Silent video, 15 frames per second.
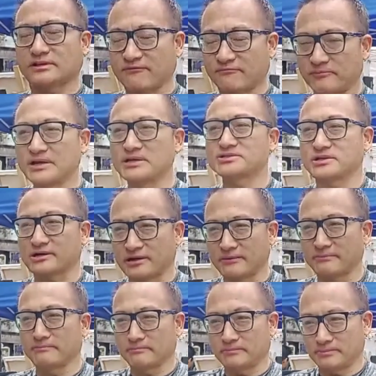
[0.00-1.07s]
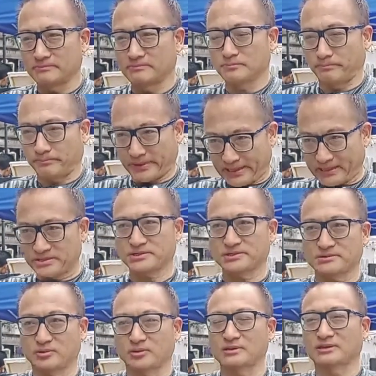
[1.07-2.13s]
Tafma Instagram page
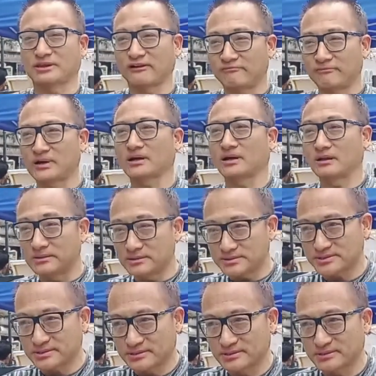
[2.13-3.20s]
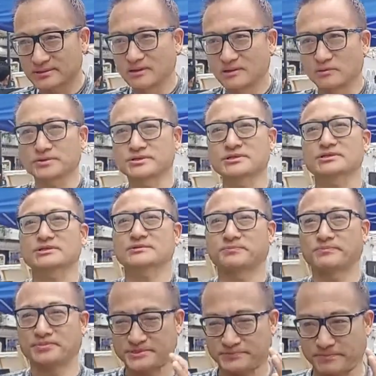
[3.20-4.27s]
called Tafma Colors, which is
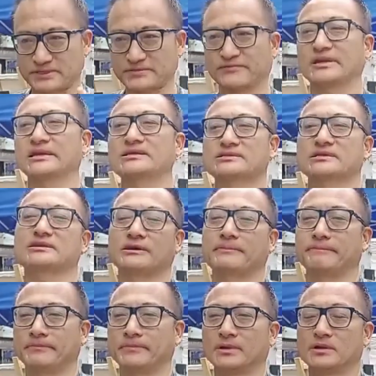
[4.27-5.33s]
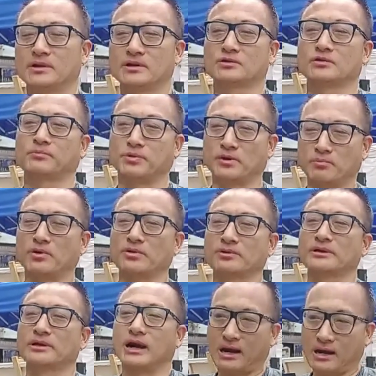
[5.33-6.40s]
specifically set up to
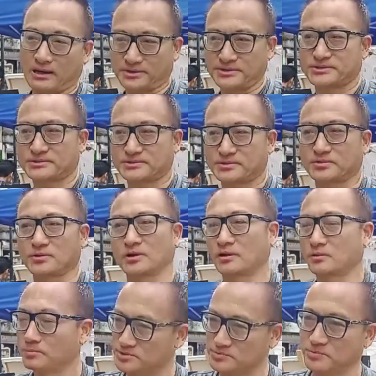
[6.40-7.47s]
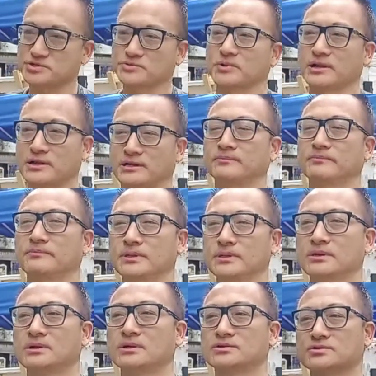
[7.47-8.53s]
promote the arts. So you are almost most welcome
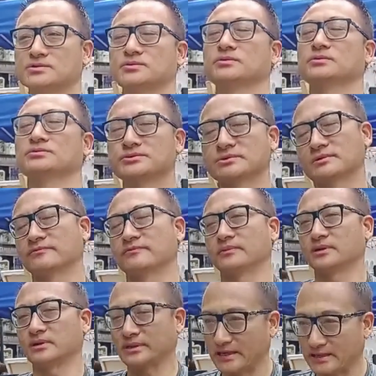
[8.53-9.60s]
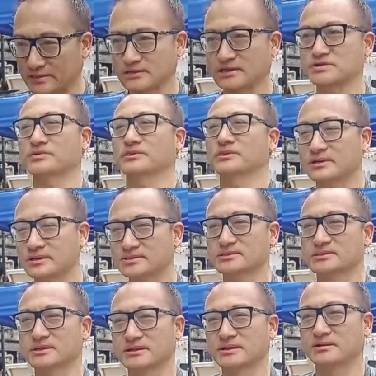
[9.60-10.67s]
to sort of get in touch with us,
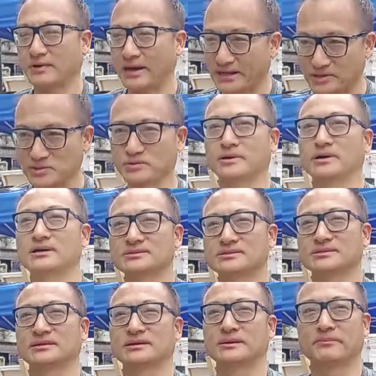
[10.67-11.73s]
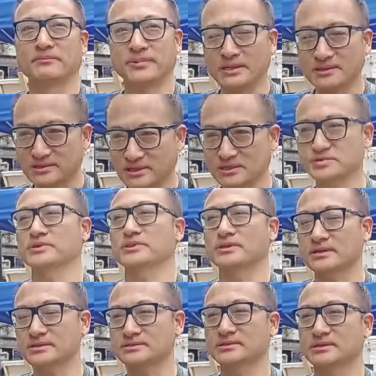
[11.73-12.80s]
write to us, be in touch
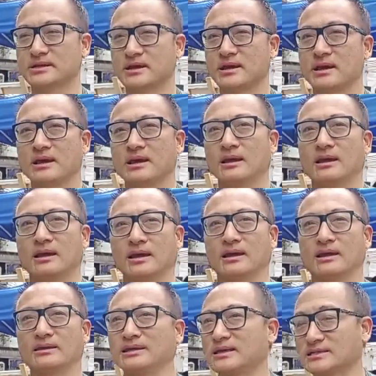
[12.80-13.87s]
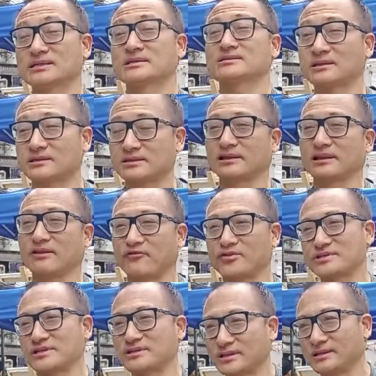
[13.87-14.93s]
with us. And yes, there's nothing like
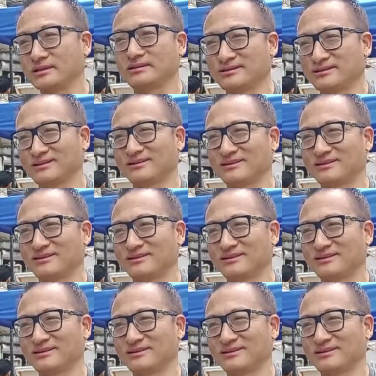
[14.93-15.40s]
visiting